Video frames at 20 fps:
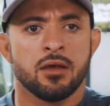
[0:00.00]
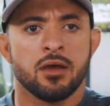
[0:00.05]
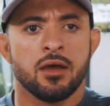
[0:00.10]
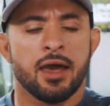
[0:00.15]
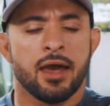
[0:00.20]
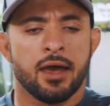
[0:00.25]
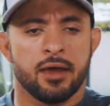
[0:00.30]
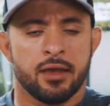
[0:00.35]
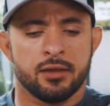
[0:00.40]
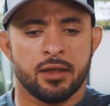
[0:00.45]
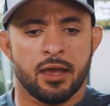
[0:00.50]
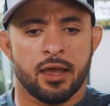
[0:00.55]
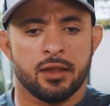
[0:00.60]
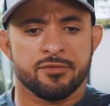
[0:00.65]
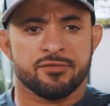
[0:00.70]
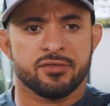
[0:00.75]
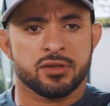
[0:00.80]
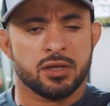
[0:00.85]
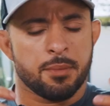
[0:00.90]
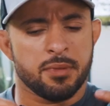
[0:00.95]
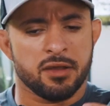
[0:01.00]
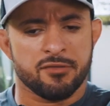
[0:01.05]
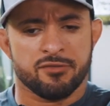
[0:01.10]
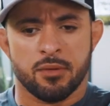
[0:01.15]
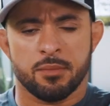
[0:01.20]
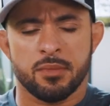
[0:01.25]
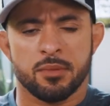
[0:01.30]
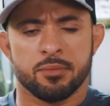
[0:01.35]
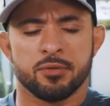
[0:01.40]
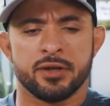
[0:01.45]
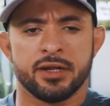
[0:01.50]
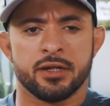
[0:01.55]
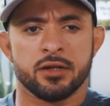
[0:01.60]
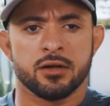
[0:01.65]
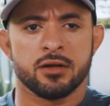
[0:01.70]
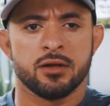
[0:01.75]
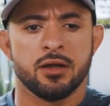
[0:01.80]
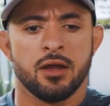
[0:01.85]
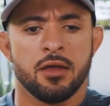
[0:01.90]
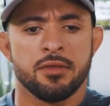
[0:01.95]
and coming from a
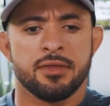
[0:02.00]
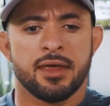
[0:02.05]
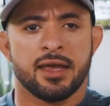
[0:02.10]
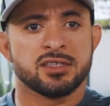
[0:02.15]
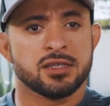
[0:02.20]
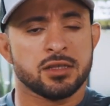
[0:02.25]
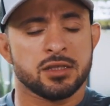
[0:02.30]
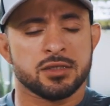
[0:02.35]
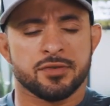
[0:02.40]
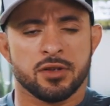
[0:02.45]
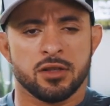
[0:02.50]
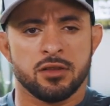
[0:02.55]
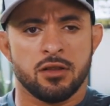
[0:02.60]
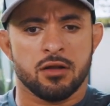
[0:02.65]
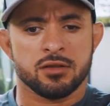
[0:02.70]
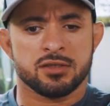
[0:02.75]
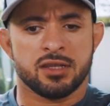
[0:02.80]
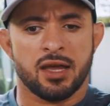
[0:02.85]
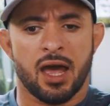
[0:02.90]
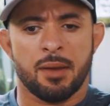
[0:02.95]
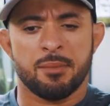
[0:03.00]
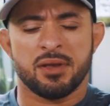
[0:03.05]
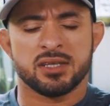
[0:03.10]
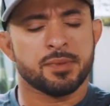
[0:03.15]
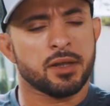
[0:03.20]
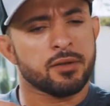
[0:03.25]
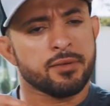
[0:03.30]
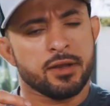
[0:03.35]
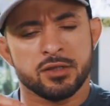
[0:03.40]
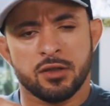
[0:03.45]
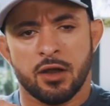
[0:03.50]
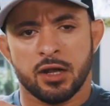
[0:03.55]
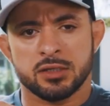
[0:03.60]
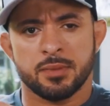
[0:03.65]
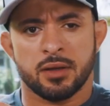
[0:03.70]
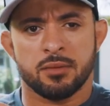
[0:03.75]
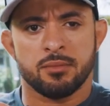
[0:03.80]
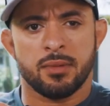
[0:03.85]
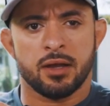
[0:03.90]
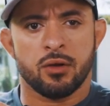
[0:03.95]
breeder that has done this for a long time, has been around dogs
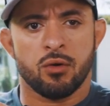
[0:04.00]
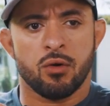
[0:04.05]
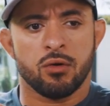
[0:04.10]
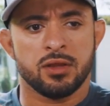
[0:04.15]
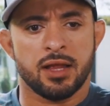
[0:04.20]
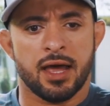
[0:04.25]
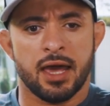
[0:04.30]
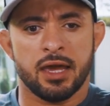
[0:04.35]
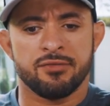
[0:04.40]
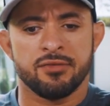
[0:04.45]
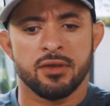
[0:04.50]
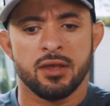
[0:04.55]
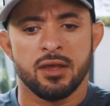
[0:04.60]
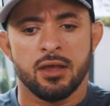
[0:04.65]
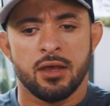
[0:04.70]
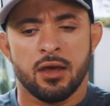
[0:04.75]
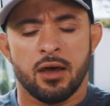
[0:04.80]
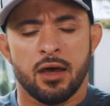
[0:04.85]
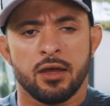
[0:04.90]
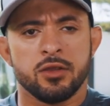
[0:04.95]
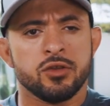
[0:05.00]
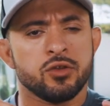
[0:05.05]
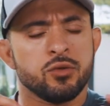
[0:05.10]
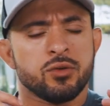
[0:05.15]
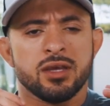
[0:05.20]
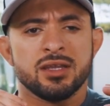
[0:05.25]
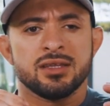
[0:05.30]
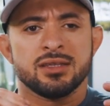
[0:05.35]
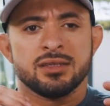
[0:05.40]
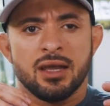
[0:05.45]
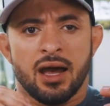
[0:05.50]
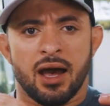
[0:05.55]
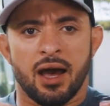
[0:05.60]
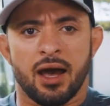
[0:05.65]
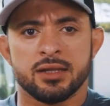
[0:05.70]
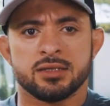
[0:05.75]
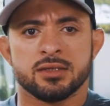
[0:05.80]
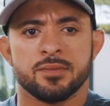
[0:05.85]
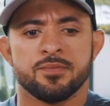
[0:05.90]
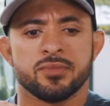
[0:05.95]
my whole life, you
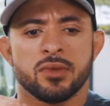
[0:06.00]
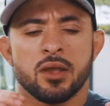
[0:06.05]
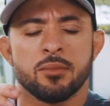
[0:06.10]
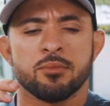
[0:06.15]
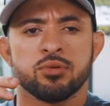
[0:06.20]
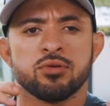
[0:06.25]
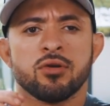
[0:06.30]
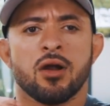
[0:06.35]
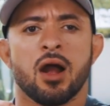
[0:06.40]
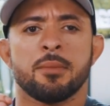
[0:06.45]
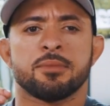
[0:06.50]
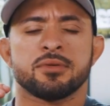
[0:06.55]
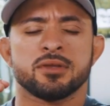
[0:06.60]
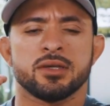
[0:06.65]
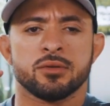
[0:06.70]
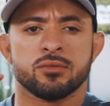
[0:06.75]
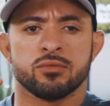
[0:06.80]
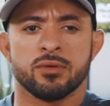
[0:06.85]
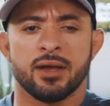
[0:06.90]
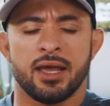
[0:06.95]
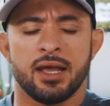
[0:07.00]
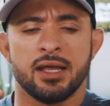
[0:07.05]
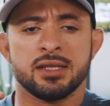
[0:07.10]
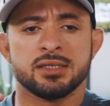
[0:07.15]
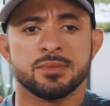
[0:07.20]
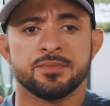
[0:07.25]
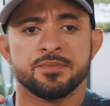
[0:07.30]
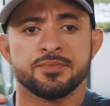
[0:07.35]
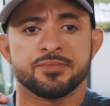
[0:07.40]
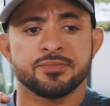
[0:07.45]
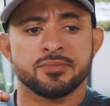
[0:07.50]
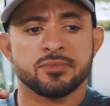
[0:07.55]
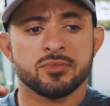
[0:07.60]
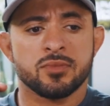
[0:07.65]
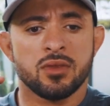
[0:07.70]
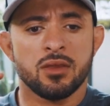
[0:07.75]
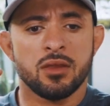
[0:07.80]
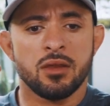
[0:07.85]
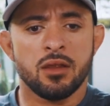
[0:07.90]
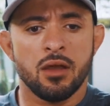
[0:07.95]
cannot properly raise
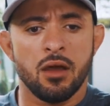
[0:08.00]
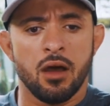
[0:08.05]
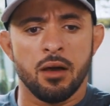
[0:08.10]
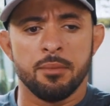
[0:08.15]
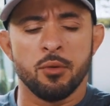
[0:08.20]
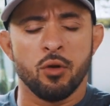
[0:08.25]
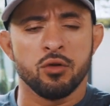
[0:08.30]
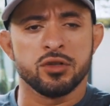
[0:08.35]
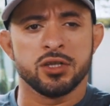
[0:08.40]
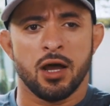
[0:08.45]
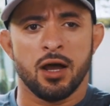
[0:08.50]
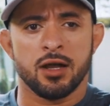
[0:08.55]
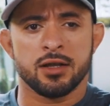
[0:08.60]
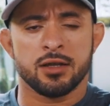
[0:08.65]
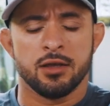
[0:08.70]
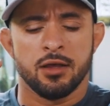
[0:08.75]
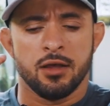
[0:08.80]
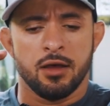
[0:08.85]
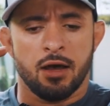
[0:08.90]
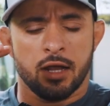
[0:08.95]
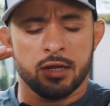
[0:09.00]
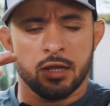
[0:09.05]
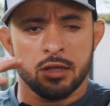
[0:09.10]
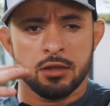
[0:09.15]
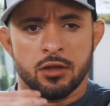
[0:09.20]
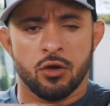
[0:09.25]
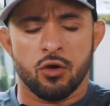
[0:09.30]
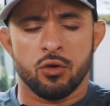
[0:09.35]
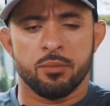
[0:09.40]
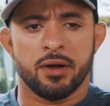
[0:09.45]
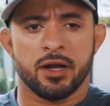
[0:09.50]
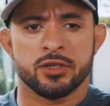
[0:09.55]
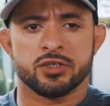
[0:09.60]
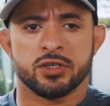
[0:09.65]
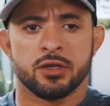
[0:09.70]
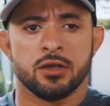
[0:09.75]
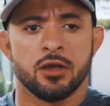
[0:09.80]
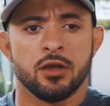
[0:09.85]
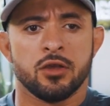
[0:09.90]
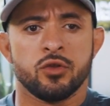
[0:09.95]
a Bulldog on a low
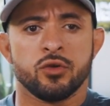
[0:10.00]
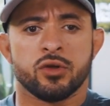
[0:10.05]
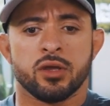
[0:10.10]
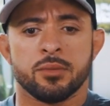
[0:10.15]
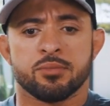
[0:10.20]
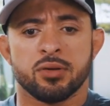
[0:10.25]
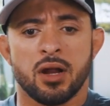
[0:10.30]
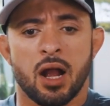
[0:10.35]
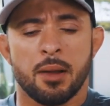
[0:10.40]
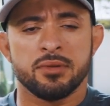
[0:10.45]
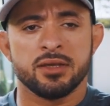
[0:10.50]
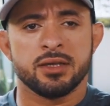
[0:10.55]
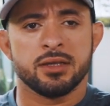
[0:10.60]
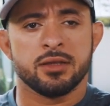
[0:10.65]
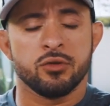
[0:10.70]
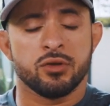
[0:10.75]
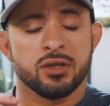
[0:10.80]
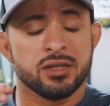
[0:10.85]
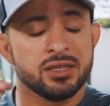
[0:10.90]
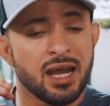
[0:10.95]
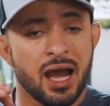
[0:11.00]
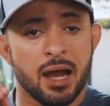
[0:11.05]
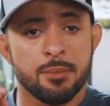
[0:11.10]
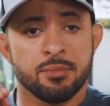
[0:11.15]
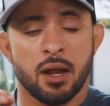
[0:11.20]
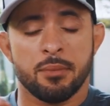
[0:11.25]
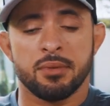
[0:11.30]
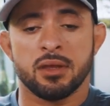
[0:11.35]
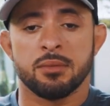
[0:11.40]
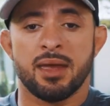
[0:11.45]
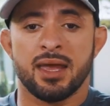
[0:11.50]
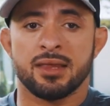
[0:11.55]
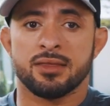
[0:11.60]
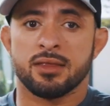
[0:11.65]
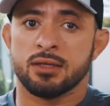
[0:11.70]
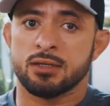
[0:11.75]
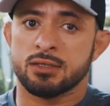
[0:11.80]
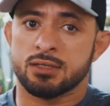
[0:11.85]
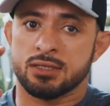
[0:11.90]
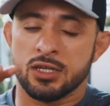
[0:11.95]
budget. You cannot properly make
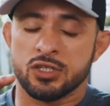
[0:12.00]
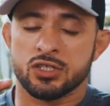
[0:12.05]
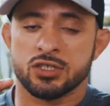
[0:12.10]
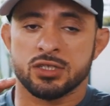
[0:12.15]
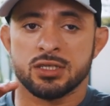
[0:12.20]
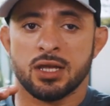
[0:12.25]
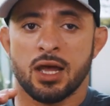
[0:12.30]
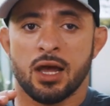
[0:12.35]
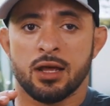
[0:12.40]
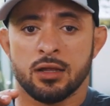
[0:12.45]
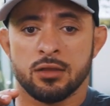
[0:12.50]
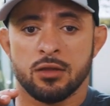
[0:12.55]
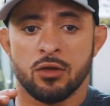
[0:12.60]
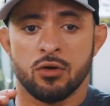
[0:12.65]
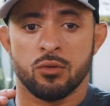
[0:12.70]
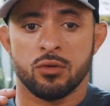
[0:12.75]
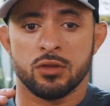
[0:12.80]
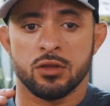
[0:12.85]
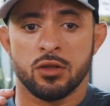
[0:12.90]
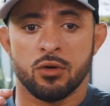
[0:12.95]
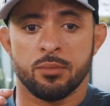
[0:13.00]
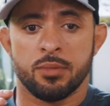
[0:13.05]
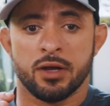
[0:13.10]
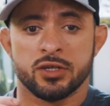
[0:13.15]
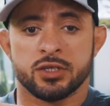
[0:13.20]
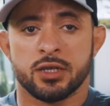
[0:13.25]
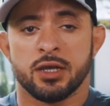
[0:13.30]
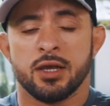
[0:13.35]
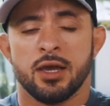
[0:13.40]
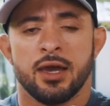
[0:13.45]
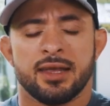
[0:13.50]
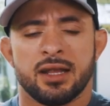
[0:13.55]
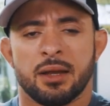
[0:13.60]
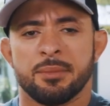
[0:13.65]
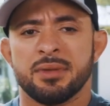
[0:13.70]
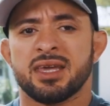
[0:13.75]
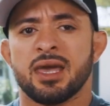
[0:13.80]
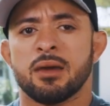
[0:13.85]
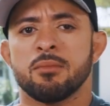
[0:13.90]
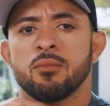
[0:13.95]
the decisions on a low budget. And I'm
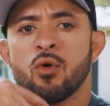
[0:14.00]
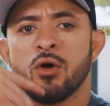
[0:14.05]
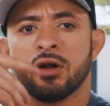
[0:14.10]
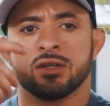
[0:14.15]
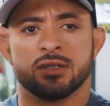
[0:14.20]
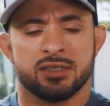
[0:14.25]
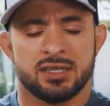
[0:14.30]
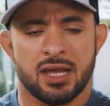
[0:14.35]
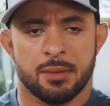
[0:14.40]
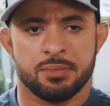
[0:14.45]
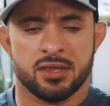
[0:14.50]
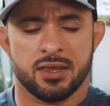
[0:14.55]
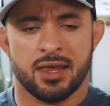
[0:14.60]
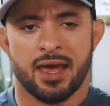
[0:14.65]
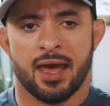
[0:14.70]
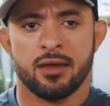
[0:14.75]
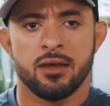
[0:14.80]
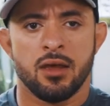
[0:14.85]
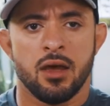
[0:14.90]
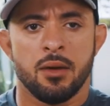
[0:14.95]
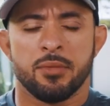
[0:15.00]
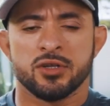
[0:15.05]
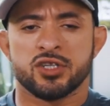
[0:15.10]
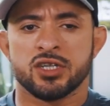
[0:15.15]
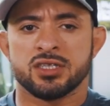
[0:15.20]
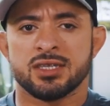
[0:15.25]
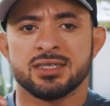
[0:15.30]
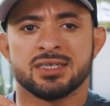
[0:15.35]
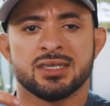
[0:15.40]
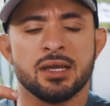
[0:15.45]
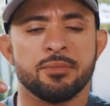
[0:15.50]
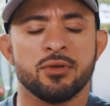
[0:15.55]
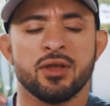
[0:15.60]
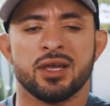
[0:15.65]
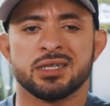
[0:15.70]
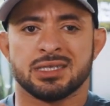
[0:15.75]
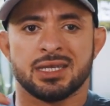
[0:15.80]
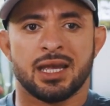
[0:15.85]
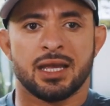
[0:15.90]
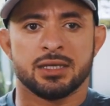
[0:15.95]
gonna get more in depth to that. But just as simple
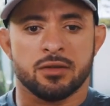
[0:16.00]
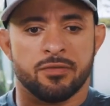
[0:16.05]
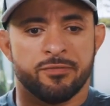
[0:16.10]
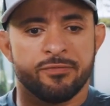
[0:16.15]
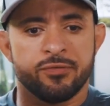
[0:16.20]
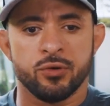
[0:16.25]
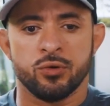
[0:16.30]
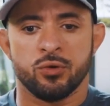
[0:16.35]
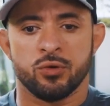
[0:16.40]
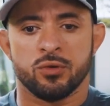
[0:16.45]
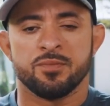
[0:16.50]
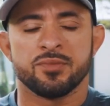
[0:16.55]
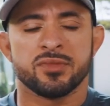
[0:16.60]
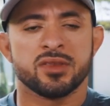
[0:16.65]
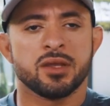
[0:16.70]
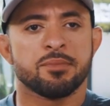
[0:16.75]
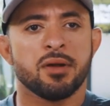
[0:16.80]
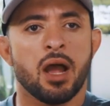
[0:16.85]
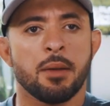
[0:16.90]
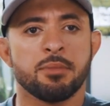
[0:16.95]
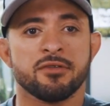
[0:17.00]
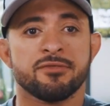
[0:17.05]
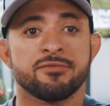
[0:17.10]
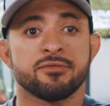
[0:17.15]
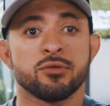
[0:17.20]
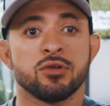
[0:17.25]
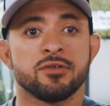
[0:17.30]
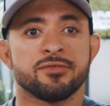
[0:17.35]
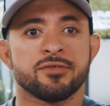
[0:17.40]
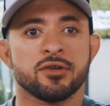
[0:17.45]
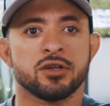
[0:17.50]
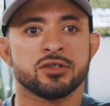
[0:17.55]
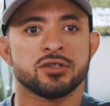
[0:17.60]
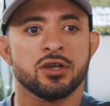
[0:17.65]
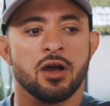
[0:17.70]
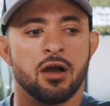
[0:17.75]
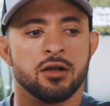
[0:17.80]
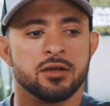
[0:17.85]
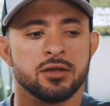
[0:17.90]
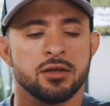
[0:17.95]
as food, the proper food for a
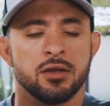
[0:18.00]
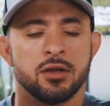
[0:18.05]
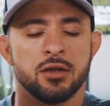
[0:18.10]
dog